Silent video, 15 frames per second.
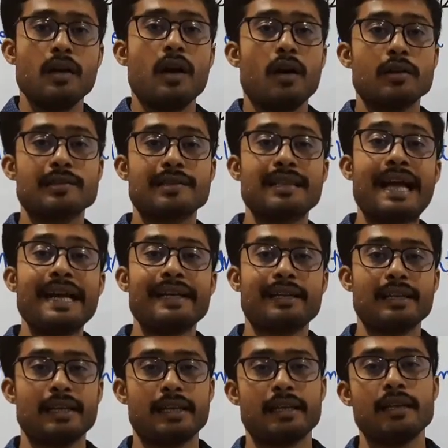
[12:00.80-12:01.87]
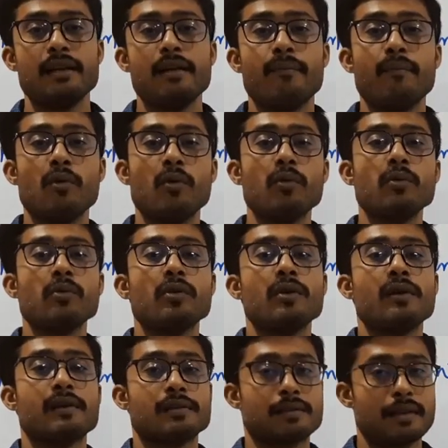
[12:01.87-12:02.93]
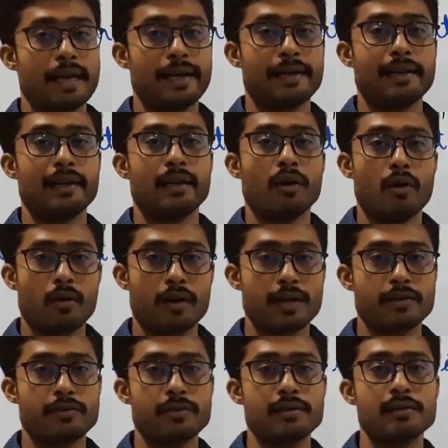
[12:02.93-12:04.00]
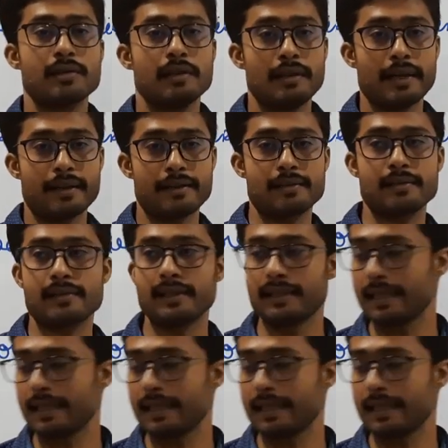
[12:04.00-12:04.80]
slightly. Okay students, let us see